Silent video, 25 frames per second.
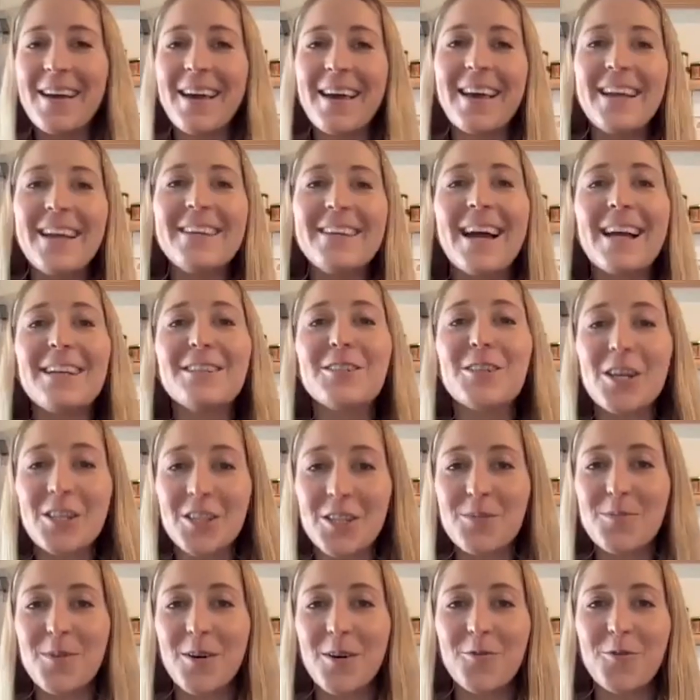
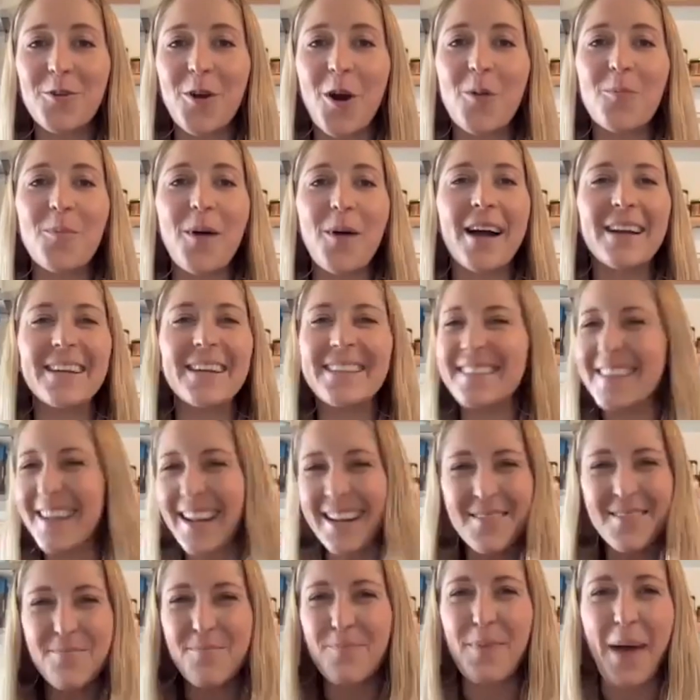indigestible for our body. It's
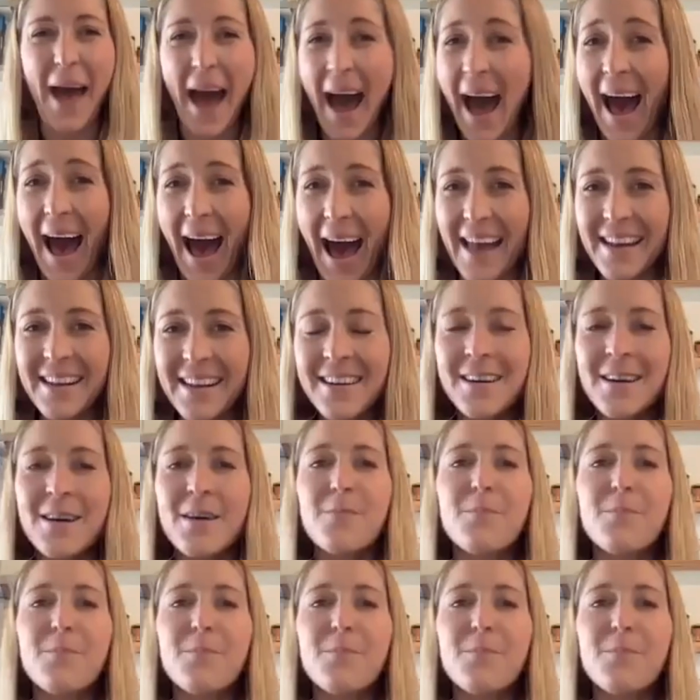not bad,